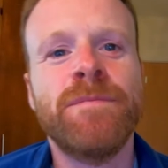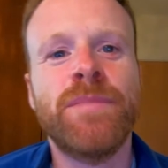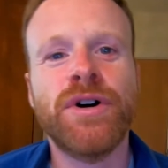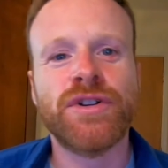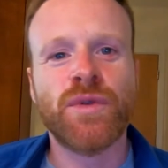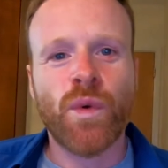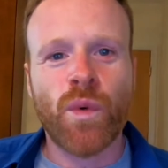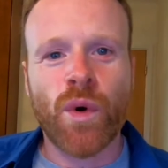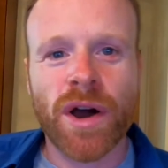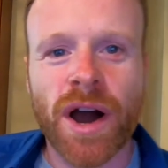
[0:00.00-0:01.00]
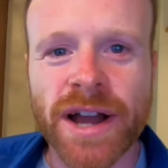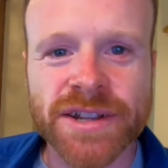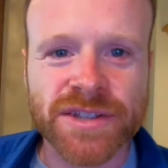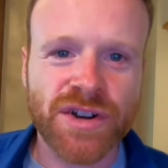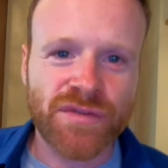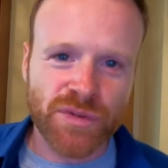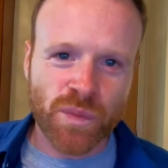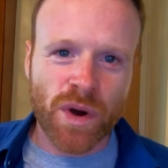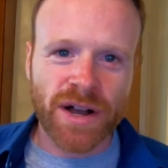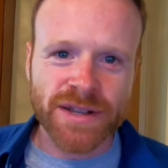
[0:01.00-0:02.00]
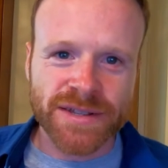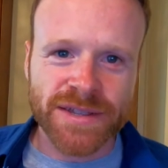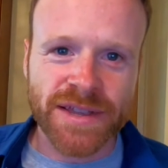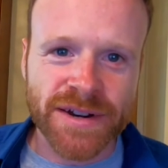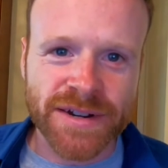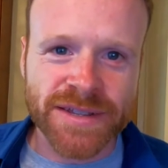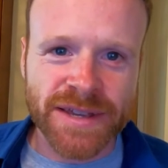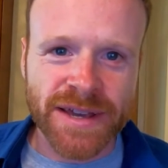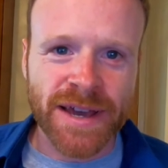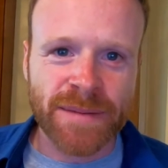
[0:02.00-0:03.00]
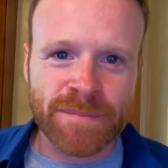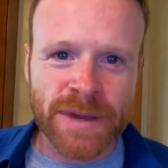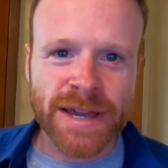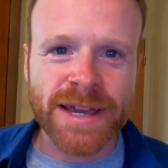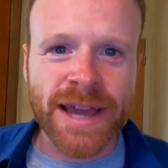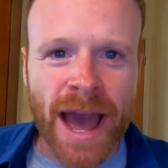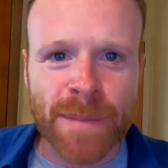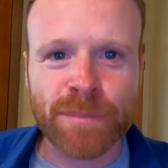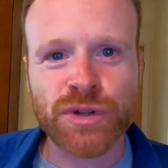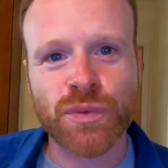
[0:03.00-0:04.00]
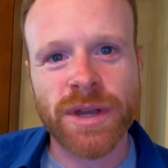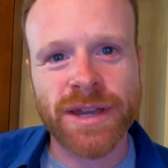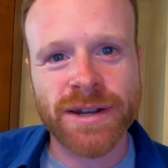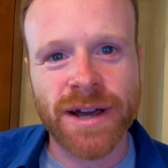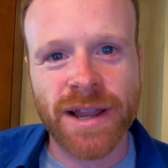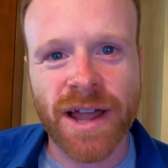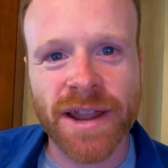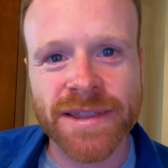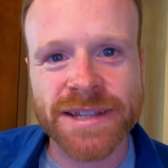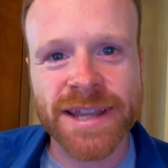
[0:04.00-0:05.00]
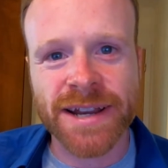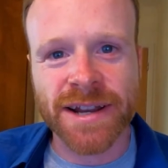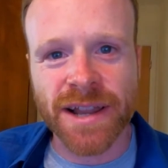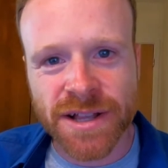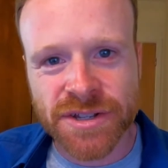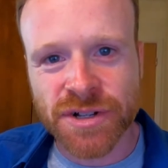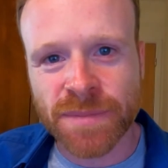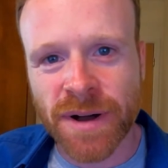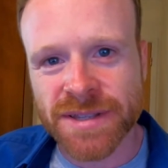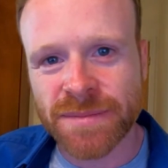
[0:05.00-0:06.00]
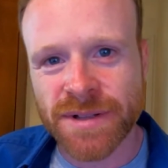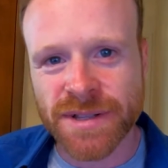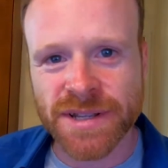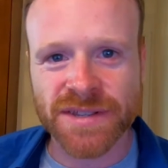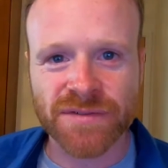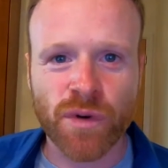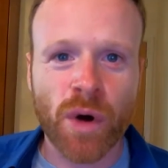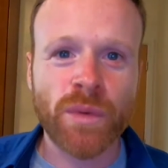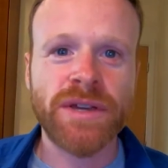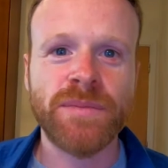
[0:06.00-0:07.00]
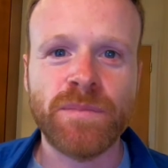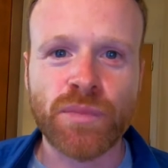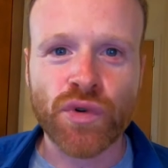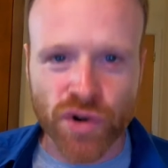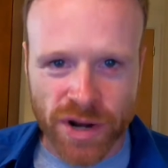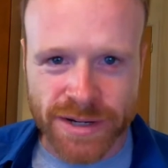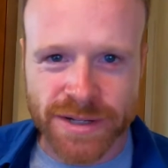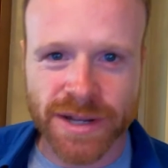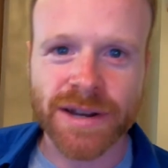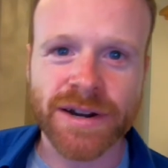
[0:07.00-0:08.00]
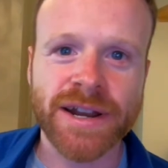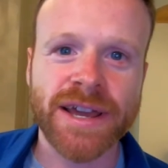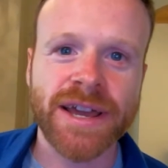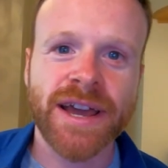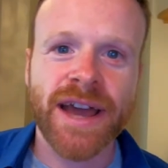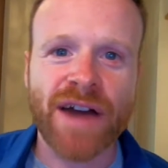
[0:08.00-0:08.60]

But what I discovered was there is a big gap between a lot of the technological possibilities of what we could bring to learning